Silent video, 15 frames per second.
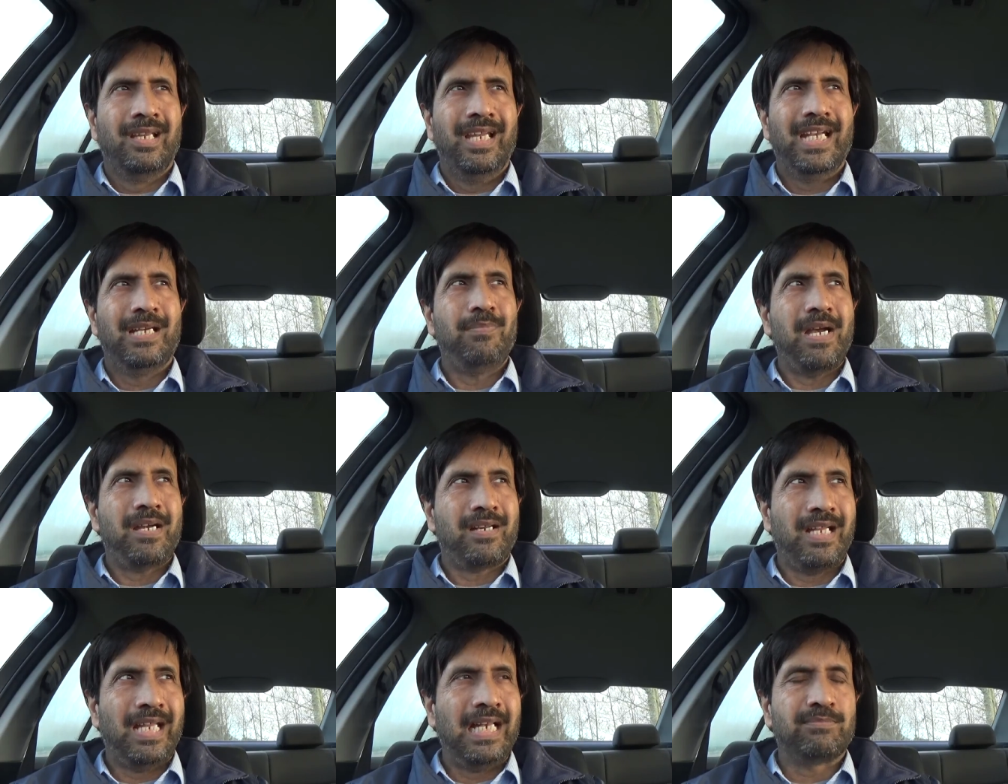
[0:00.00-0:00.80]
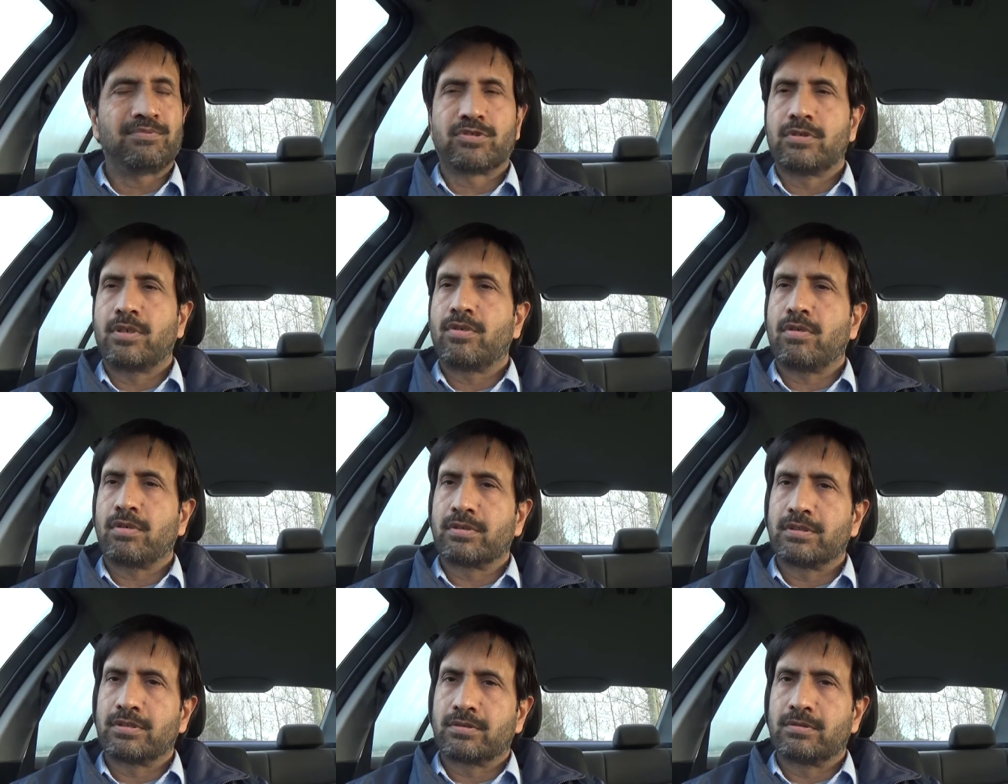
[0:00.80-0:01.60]
it better helps the
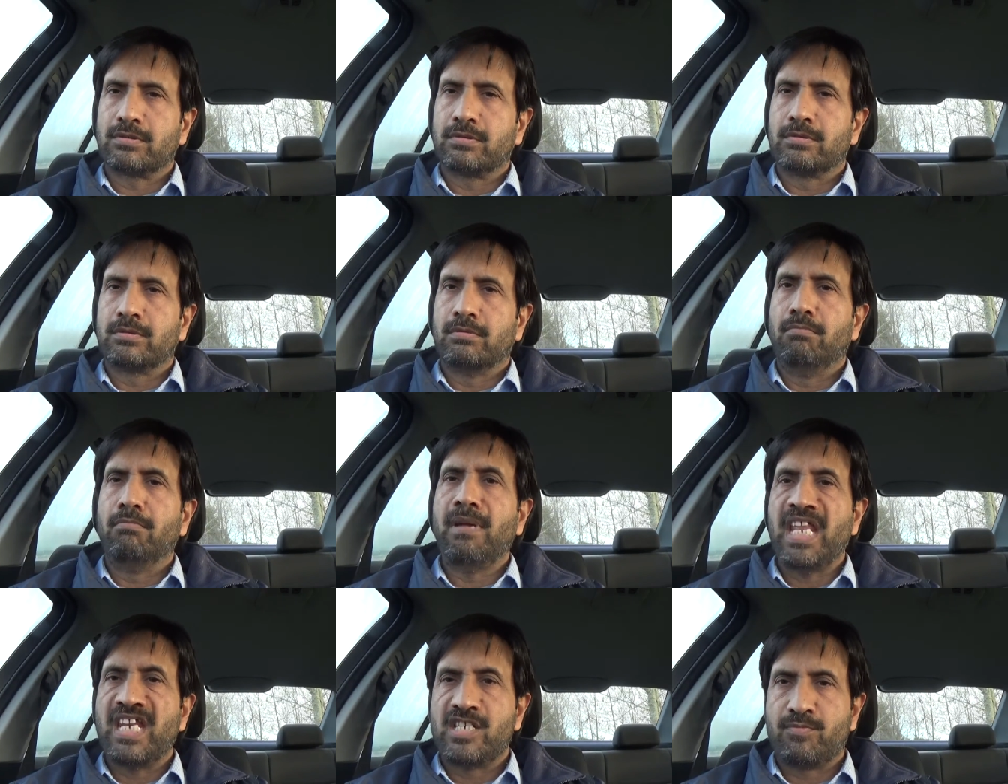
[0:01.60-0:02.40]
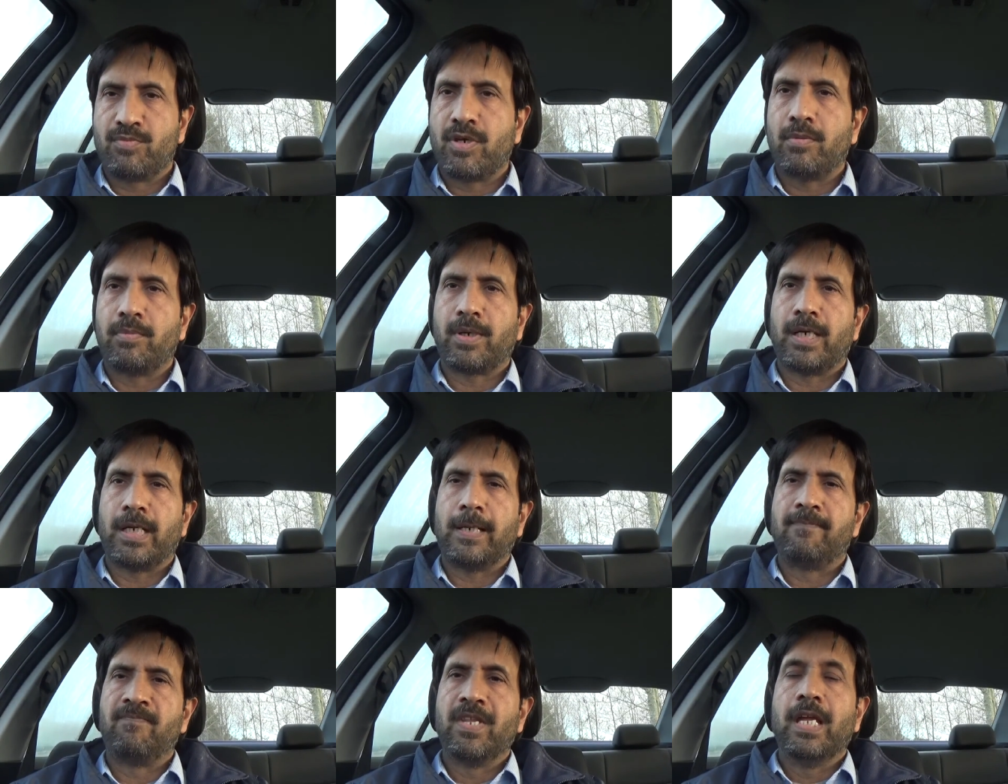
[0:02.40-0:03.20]
doctors to manage properly
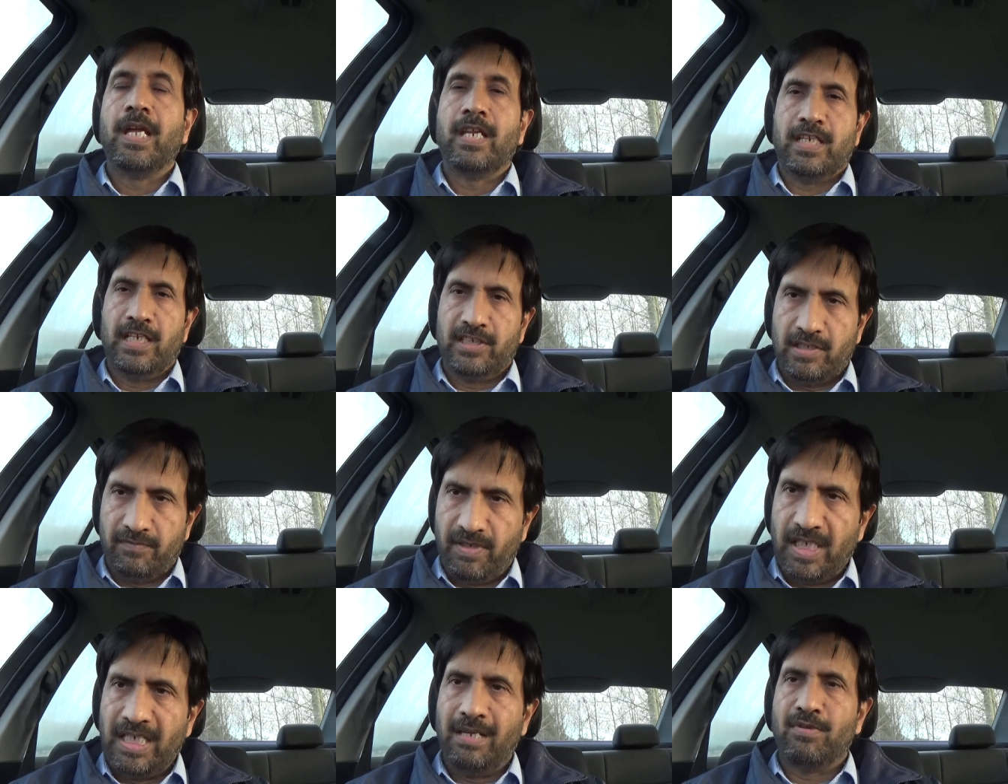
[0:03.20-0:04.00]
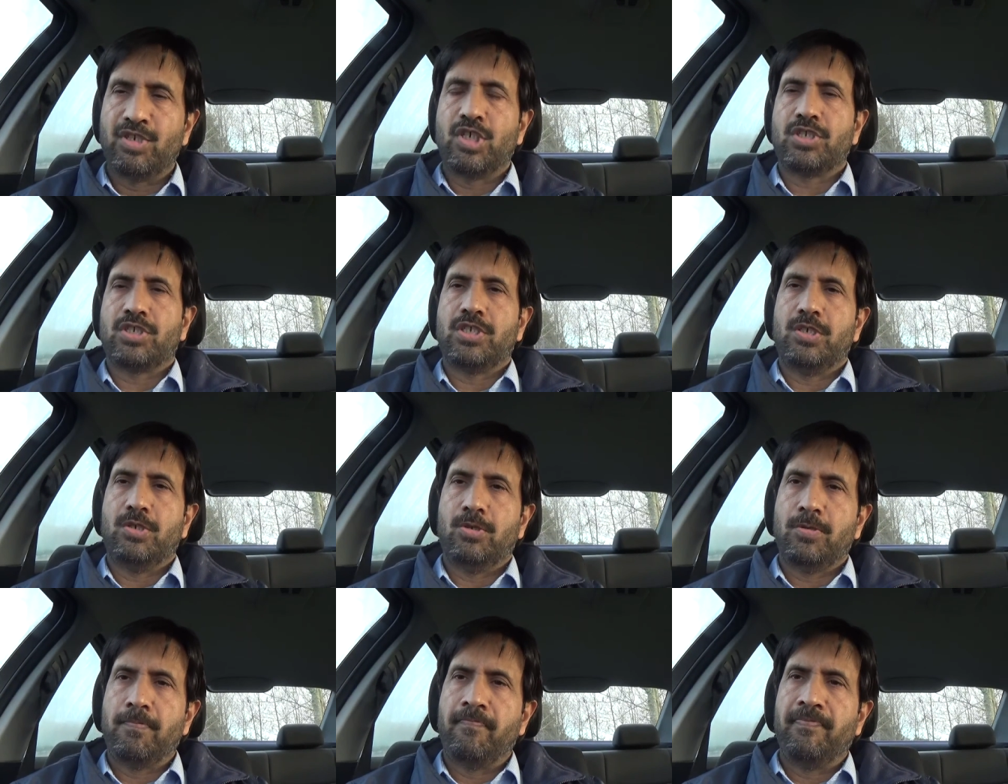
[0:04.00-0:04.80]
in case of any emergency, you
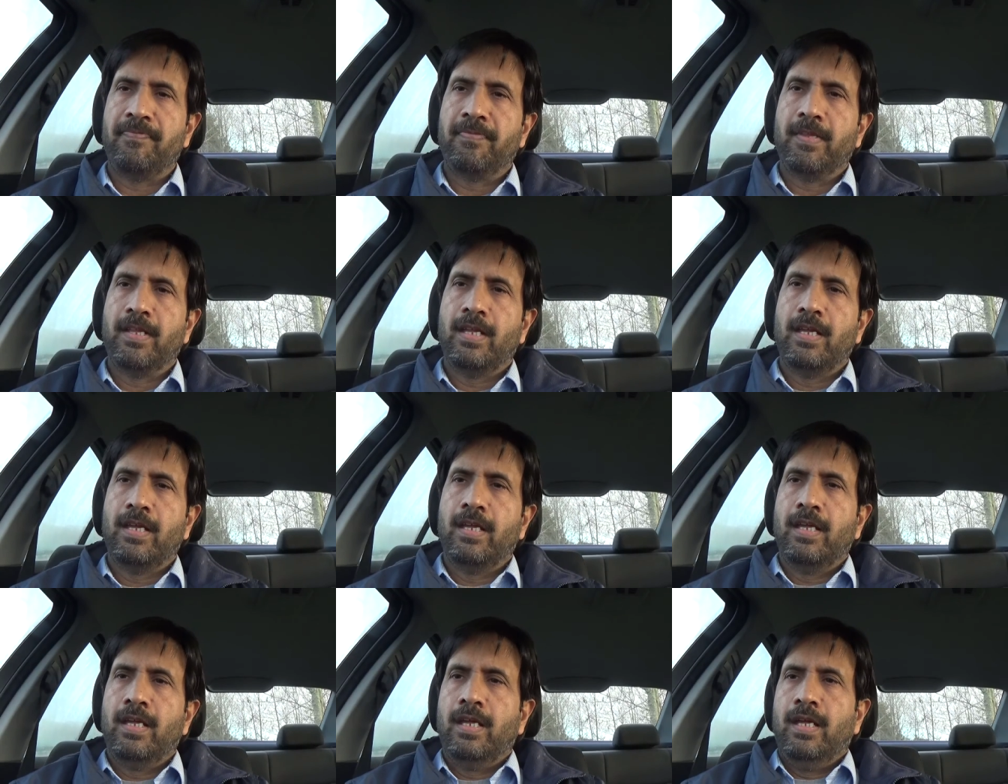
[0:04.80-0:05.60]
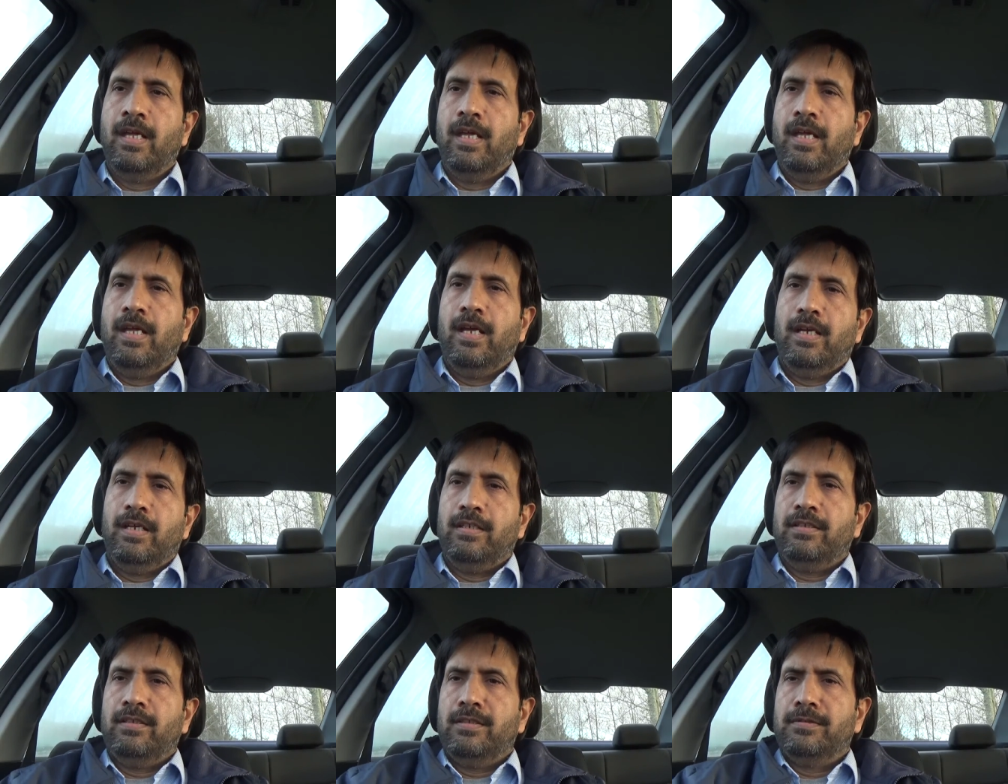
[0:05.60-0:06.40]
know.
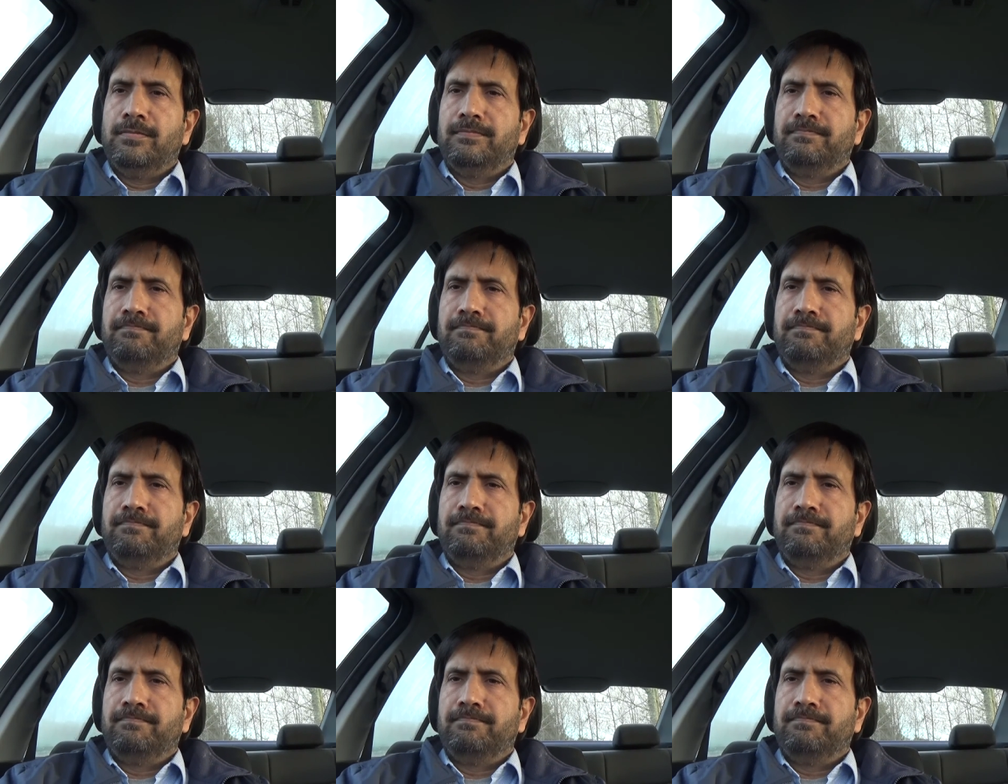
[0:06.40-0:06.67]
Uh,